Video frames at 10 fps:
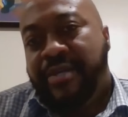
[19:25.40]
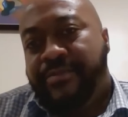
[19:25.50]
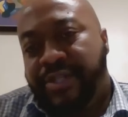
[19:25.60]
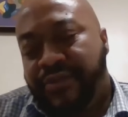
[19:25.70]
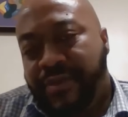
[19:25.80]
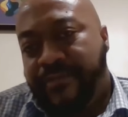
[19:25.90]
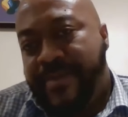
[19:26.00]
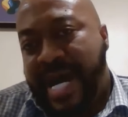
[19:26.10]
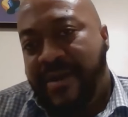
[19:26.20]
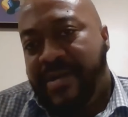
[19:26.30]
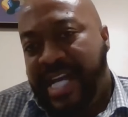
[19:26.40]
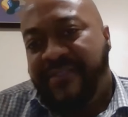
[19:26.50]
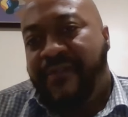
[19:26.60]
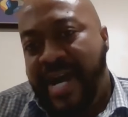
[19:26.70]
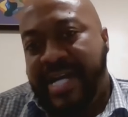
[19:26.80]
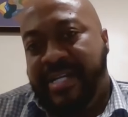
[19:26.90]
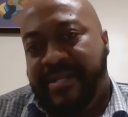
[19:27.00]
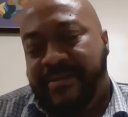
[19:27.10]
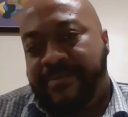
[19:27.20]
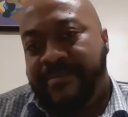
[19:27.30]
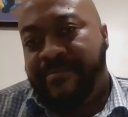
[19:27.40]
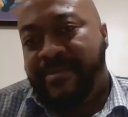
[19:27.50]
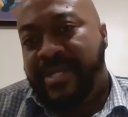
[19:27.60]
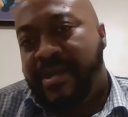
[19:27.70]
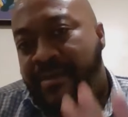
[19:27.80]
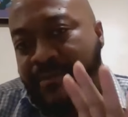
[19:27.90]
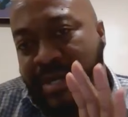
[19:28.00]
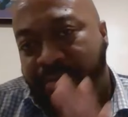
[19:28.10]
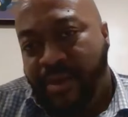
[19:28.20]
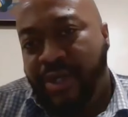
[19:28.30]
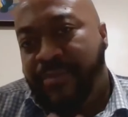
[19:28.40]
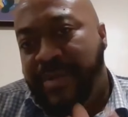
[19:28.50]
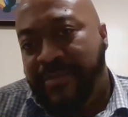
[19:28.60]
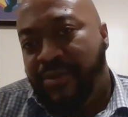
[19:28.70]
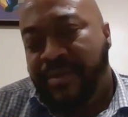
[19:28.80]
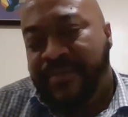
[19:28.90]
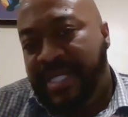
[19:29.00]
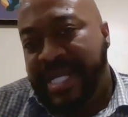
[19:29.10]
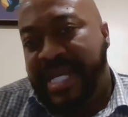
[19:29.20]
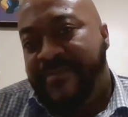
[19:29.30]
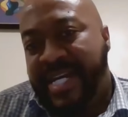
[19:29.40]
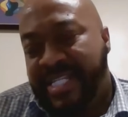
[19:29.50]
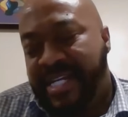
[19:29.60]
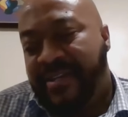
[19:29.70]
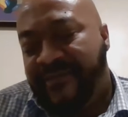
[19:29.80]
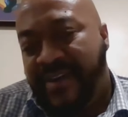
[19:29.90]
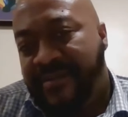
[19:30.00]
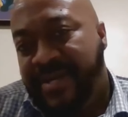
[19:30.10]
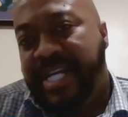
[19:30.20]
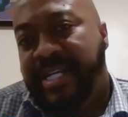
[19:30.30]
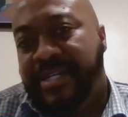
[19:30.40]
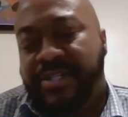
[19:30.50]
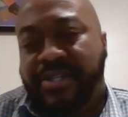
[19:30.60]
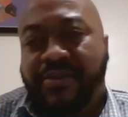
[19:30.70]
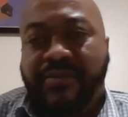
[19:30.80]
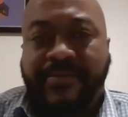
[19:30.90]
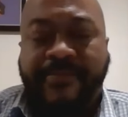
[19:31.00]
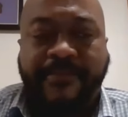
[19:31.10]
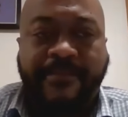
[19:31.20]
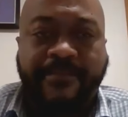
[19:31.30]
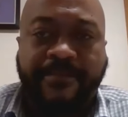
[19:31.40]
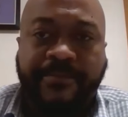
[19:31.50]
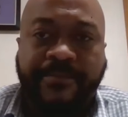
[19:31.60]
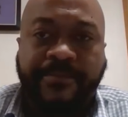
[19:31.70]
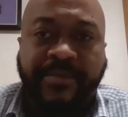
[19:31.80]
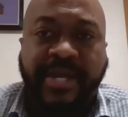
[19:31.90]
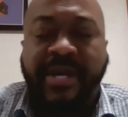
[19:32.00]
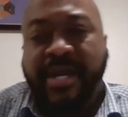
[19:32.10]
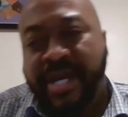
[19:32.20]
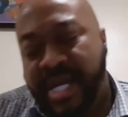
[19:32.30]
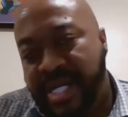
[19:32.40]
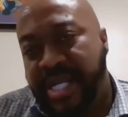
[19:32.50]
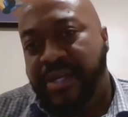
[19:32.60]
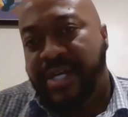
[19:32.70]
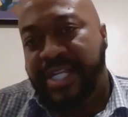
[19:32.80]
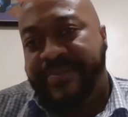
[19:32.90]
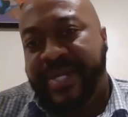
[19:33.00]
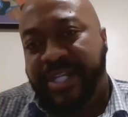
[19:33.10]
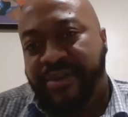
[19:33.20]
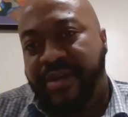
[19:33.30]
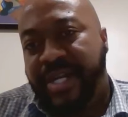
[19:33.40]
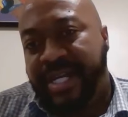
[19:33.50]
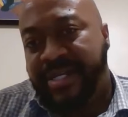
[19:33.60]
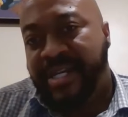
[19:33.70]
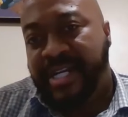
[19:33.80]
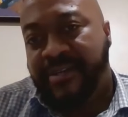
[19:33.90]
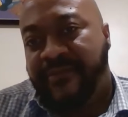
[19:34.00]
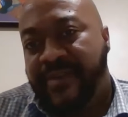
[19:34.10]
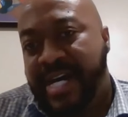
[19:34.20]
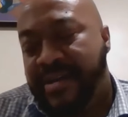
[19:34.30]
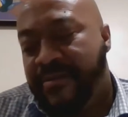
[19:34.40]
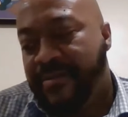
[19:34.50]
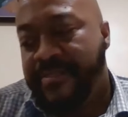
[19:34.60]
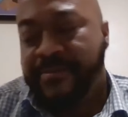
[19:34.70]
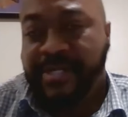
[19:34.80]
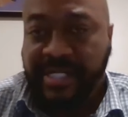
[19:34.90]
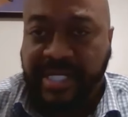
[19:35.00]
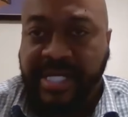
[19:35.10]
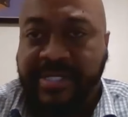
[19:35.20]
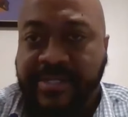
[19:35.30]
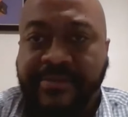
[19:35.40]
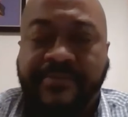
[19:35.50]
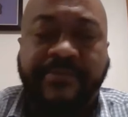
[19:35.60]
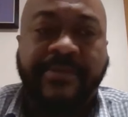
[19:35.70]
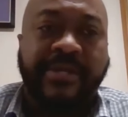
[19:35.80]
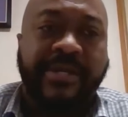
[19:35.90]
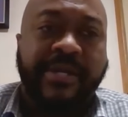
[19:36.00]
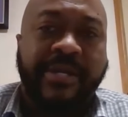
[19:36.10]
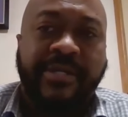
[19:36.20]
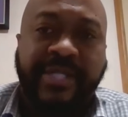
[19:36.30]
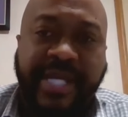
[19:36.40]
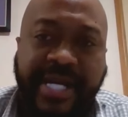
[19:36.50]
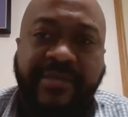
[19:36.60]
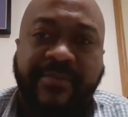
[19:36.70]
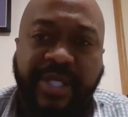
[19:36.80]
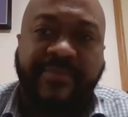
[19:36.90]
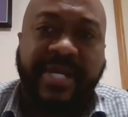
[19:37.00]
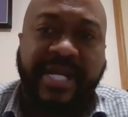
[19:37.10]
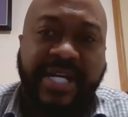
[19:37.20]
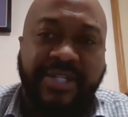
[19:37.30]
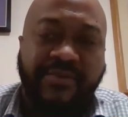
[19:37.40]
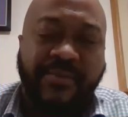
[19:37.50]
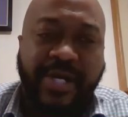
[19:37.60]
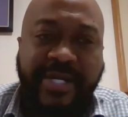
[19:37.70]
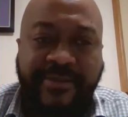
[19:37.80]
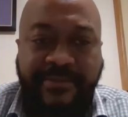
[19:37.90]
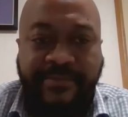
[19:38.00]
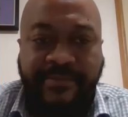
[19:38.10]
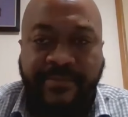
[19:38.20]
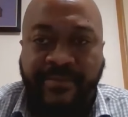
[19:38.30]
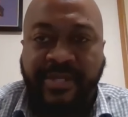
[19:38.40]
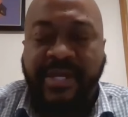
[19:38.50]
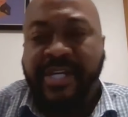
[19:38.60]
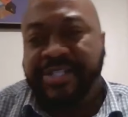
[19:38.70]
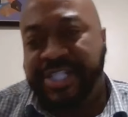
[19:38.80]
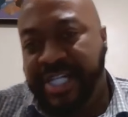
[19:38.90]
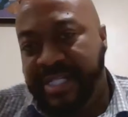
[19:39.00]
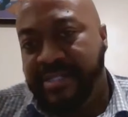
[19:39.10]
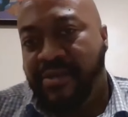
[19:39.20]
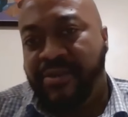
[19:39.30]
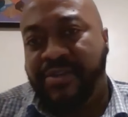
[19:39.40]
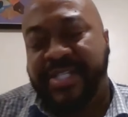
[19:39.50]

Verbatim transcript: pursuing power, that's fine. But most people will be dead by 75 or 80 years old. And then you're going to spend eternity in the lake of fire. Good luck take as much money as you want, cheat on your